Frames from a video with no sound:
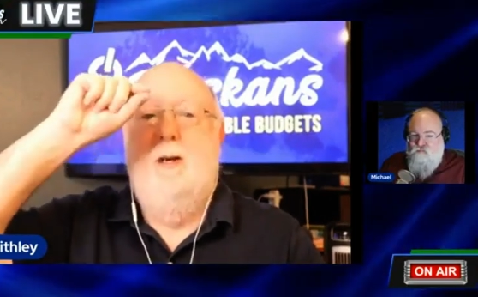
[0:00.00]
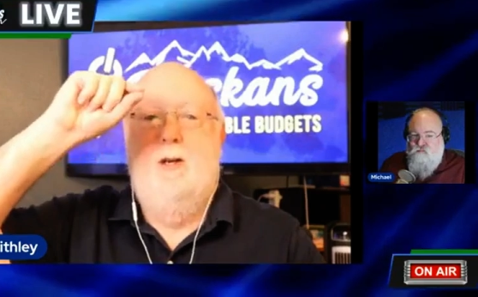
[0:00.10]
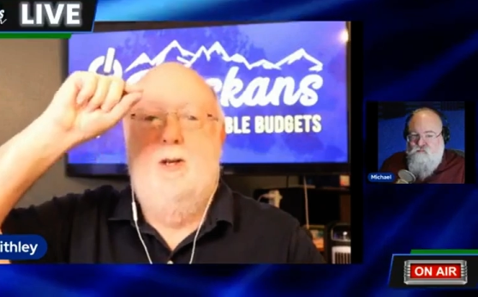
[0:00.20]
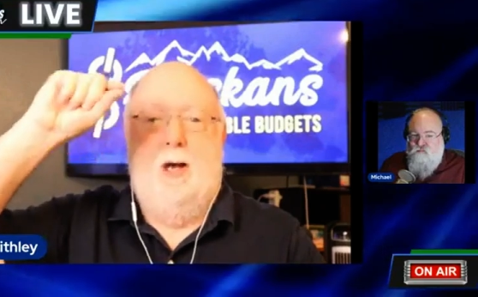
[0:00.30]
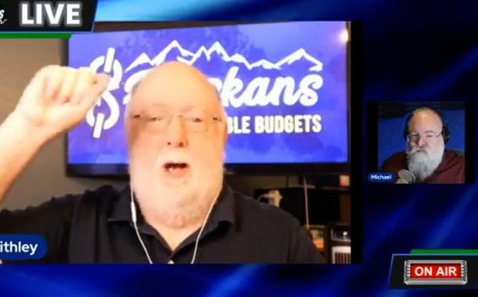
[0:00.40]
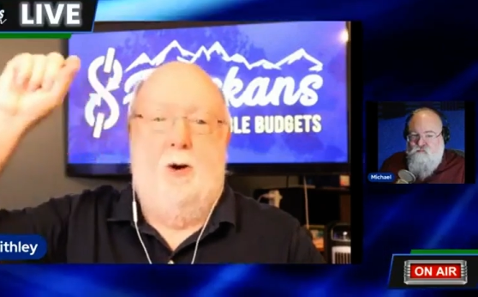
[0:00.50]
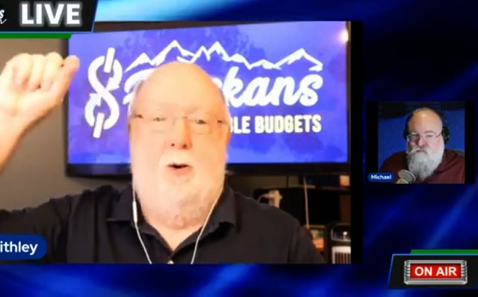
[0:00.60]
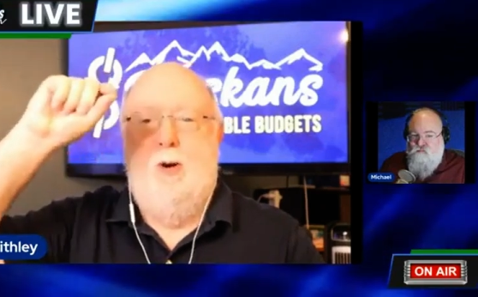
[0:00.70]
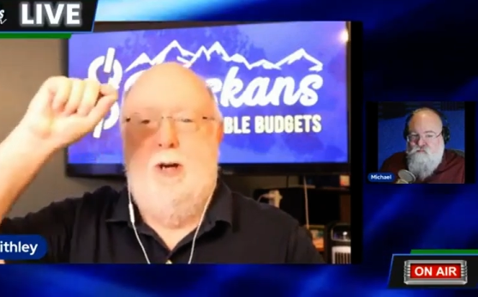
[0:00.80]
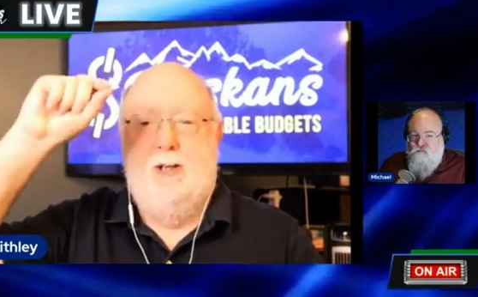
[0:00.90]
Speaker 1: so
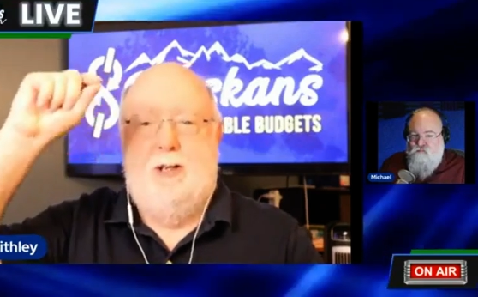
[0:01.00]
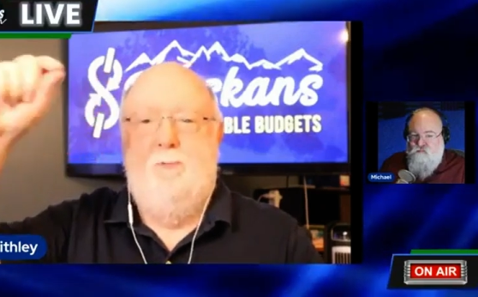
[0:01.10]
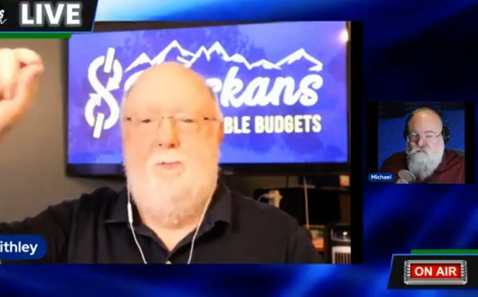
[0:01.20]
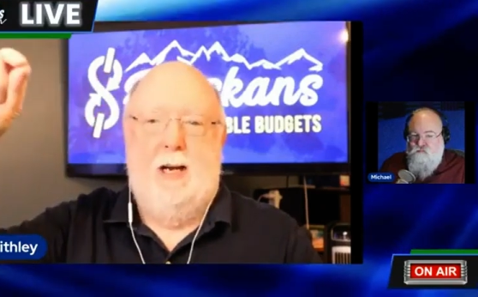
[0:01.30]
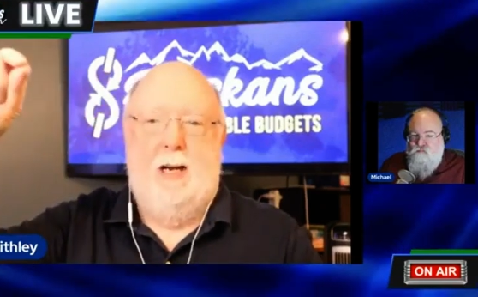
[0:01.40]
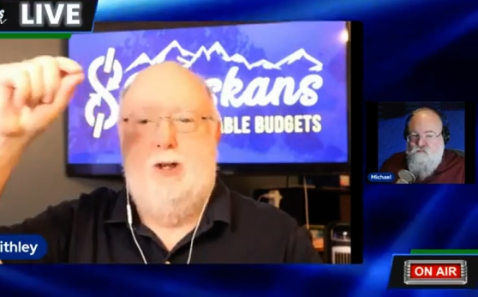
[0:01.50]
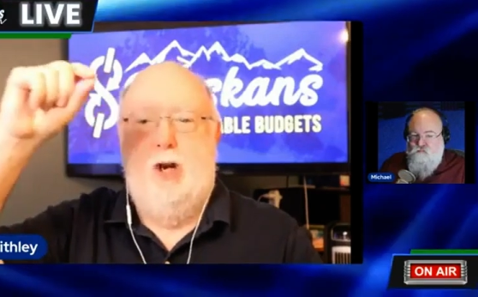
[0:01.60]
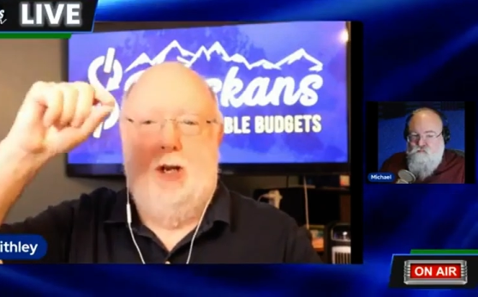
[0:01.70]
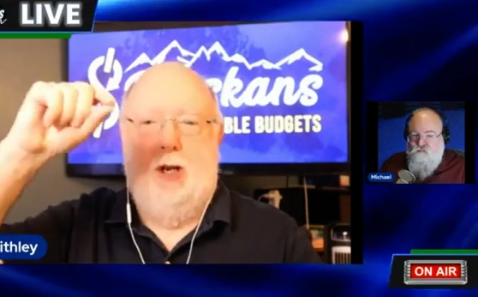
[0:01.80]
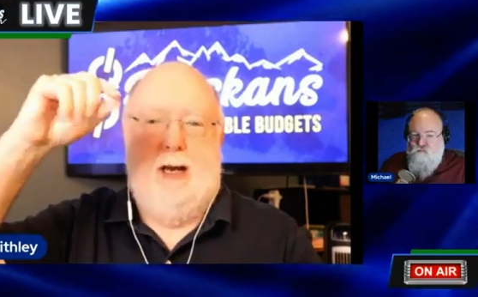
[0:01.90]
it's inflation
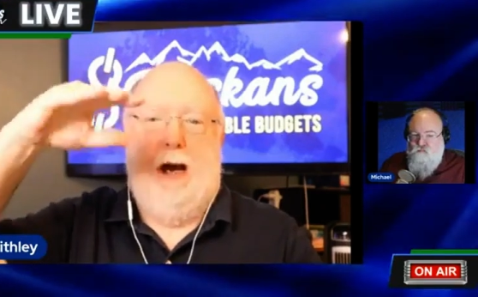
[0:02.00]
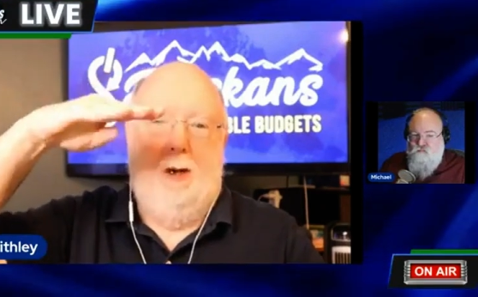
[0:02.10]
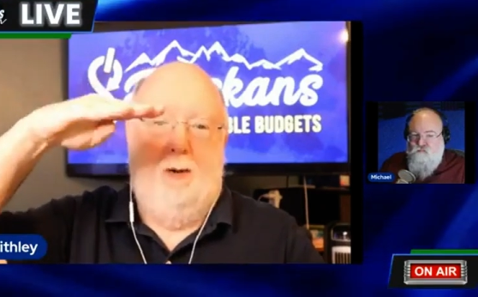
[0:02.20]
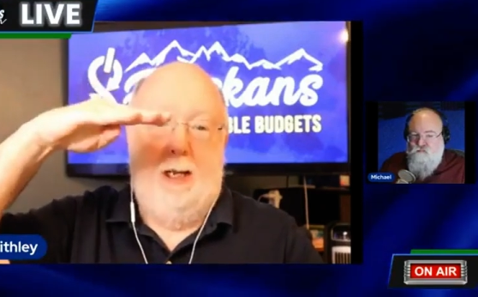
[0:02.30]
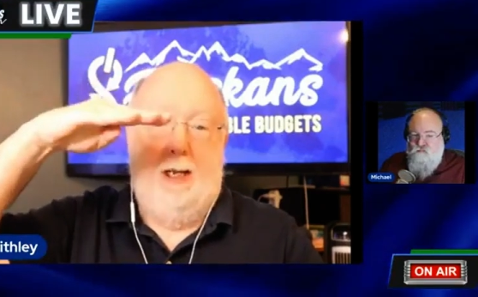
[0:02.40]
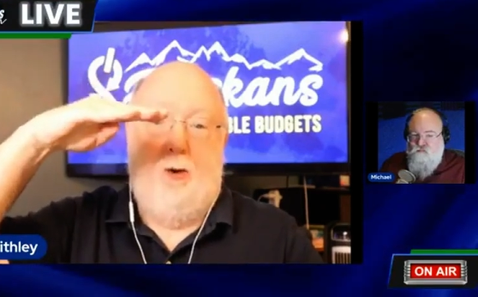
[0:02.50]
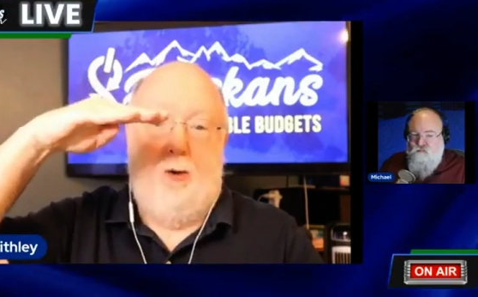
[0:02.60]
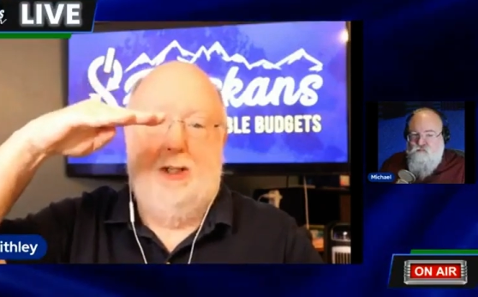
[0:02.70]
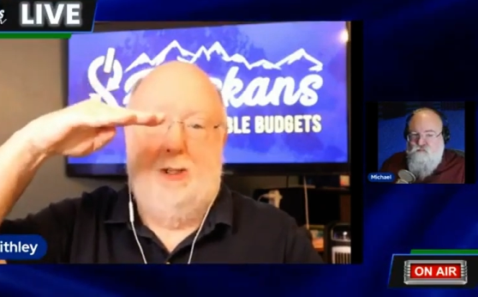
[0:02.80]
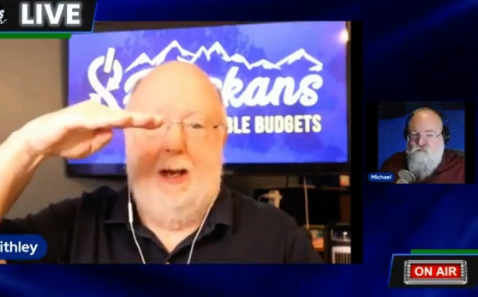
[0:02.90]
on top of an
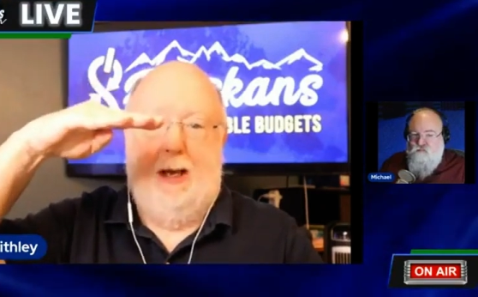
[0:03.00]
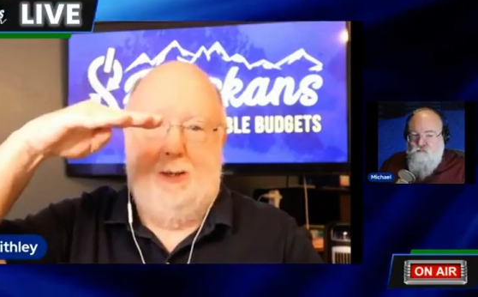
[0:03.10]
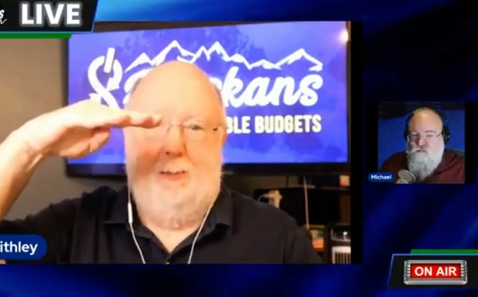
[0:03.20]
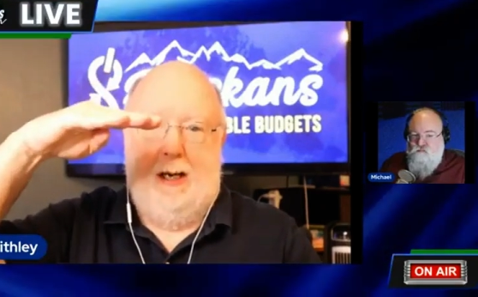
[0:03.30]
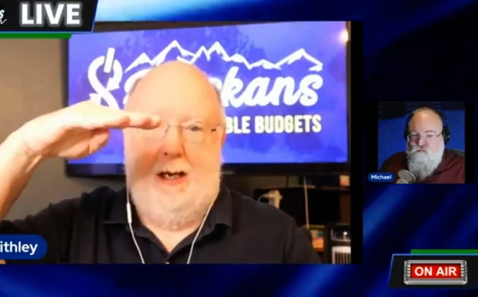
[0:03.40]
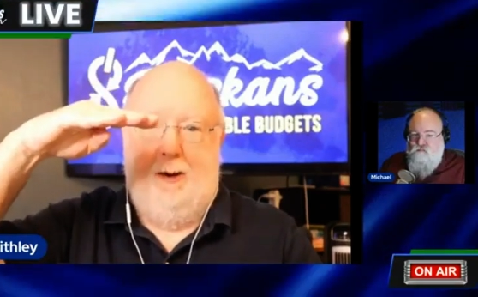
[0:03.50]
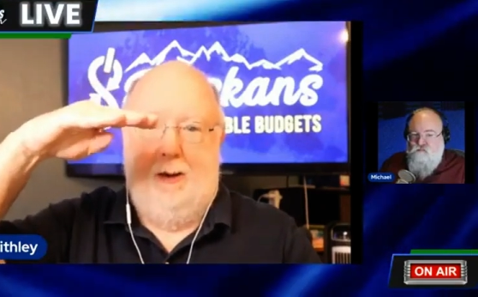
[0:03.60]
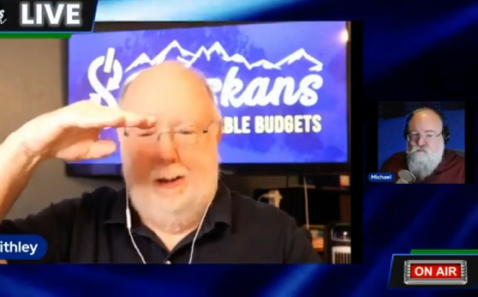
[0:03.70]
increased base amount,